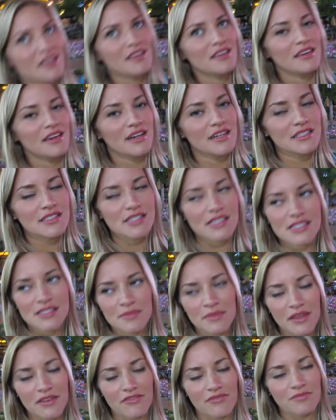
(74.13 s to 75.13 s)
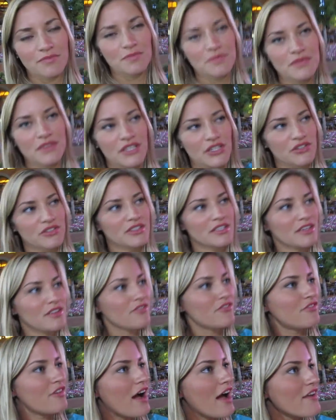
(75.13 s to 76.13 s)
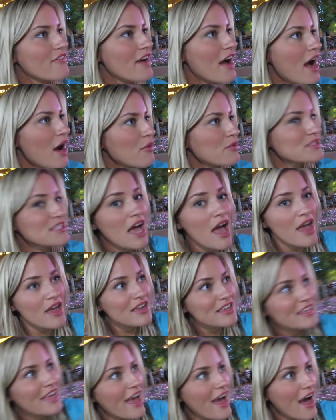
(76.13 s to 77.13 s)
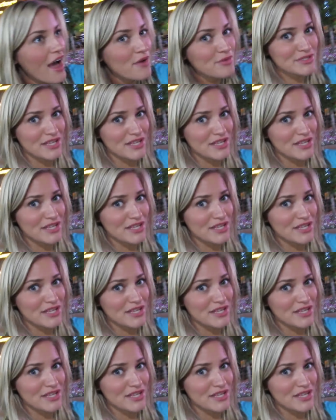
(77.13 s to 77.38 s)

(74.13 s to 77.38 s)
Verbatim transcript: Yeah, it takes them like you finished like five yours. hours. I yeah, I was